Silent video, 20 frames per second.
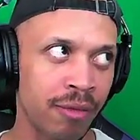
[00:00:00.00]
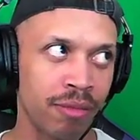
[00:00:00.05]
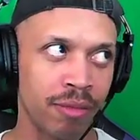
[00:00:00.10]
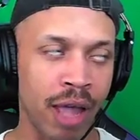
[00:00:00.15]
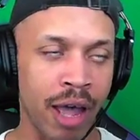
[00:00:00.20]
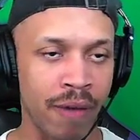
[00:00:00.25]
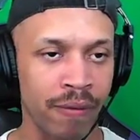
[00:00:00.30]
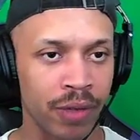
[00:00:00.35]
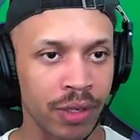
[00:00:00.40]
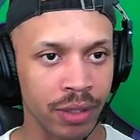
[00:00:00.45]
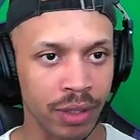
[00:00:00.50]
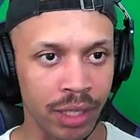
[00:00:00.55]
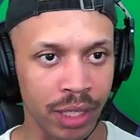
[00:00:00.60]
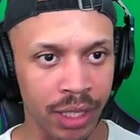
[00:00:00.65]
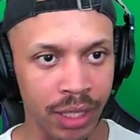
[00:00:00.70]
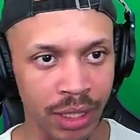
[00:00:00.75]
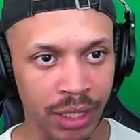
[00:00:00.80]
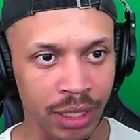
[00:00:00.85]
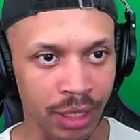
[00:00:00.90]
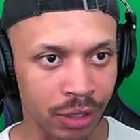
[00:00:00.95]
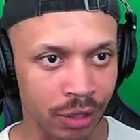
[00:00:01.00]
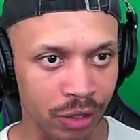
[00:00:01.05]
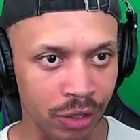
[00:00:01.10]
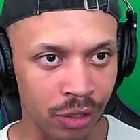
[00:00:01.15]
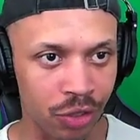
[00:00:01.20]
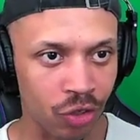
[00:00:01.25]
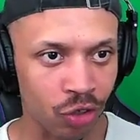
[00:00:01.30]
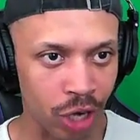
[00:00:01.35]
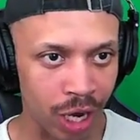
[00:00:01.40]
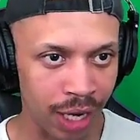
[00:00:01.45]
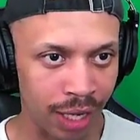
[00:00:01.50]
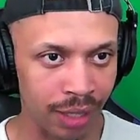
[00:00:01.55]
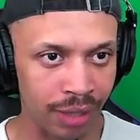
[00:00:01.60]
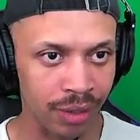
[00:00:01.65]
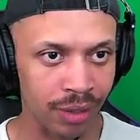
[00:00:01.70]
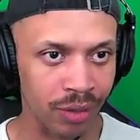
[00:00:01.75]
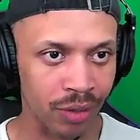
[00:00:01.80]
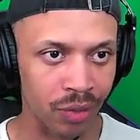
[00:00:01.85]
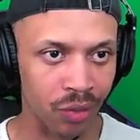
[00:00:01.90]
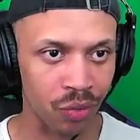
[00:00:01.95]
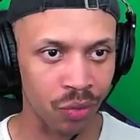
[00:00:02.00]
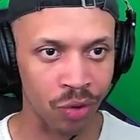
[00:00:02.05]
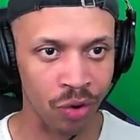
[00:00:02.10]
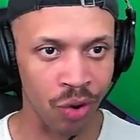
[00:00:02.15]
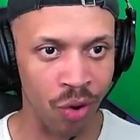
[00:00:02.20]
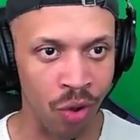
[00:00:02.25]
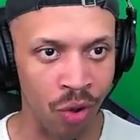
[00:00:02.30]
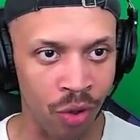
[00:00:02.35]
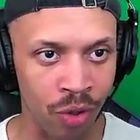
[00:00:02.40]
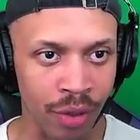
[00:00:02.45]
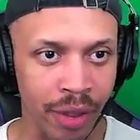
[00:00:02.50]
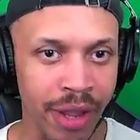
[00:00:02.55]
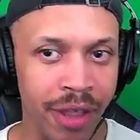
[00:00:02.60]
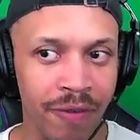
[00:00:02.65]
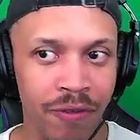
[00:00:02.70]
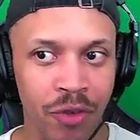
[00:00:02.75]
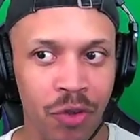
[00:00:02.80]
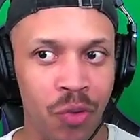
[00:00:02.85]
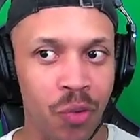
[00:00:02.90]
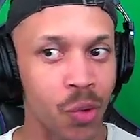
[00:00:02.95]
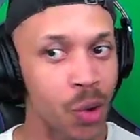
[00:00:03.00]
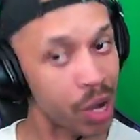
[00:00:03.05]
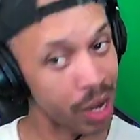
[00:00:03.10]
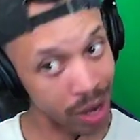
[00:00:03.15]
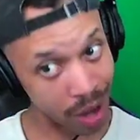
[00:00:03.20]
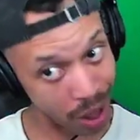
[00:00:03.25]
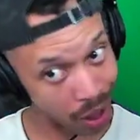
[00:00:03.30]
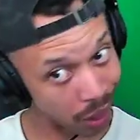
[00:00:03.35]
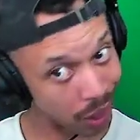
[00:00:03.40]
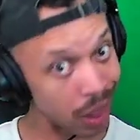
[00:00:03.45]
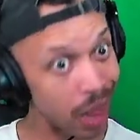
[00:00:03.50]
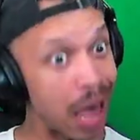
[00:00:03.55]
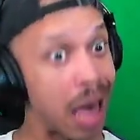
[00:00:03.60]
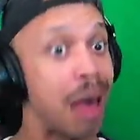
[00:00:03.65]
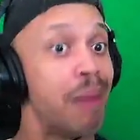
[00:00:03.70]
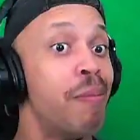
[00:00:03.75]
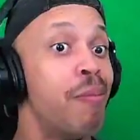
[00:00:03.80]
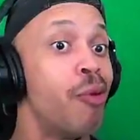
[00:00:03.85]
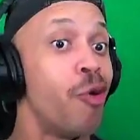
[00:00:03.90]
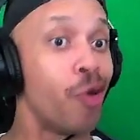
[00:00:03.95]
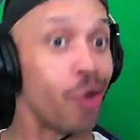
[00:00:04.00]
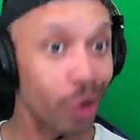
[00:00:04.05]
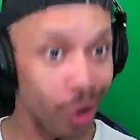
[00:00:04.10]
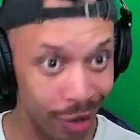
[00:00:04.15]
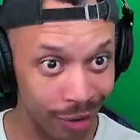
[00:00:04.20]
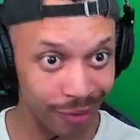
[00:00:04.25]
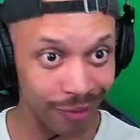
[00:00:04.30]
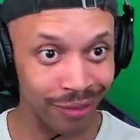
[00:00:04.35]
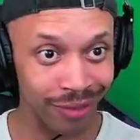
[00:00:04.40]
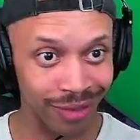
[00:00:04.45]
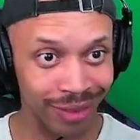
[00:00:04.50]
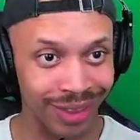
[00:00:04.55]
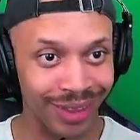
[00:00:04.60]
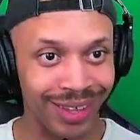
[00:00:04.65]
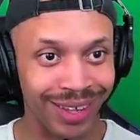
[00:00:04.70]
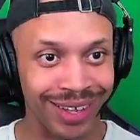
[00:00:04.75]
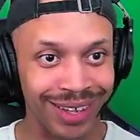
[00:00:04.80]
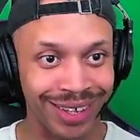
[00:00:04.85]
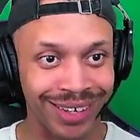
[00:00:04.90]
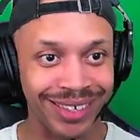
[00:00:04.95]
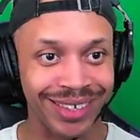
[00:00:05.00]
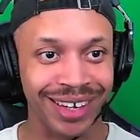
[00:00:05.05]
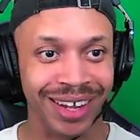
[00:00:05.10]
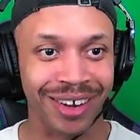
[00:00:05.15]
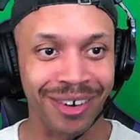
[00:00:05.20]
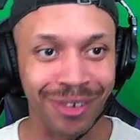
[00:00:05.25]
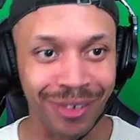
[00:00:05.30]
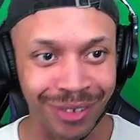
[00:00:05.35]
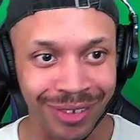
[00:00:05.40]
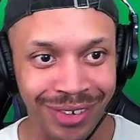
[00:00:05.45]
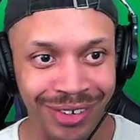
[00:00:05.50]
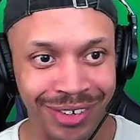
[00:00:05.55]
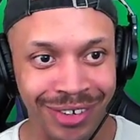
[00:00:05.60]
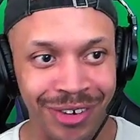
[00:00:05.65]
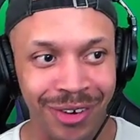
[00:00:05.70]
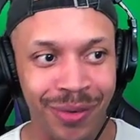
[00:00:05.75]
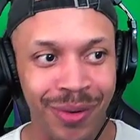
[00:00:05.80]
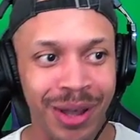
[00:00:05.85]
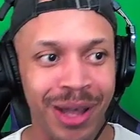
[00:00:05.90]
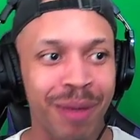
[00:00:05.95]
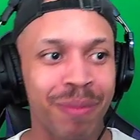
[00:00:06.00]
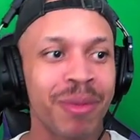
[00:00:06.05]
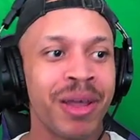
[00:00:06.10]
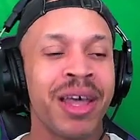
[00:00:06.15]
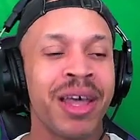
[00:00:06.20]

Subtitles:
Obviously Dungeons and Dragons is a role if you want a lot more of the channel to show up.